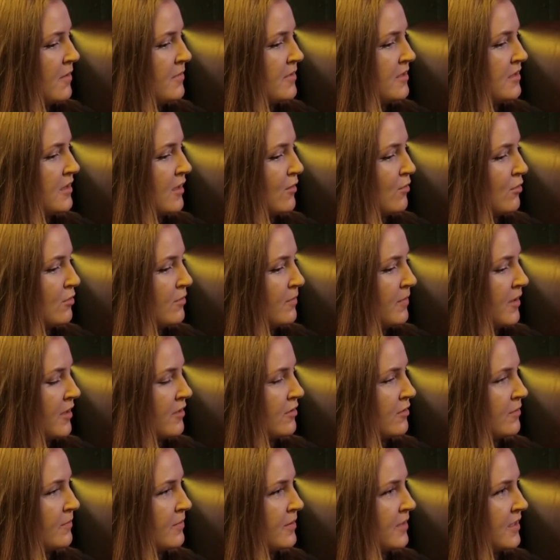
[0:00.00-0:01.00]
they were
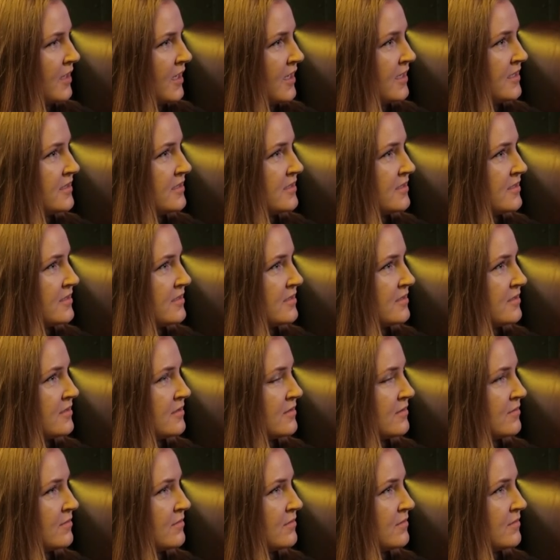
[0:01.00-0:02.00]
better
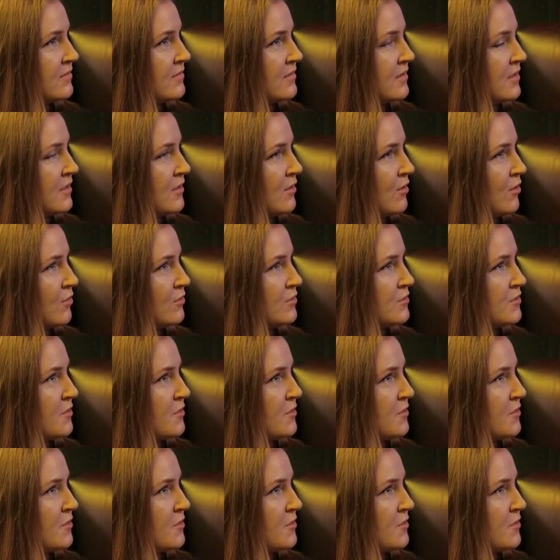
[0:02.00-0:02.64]
placed, you know,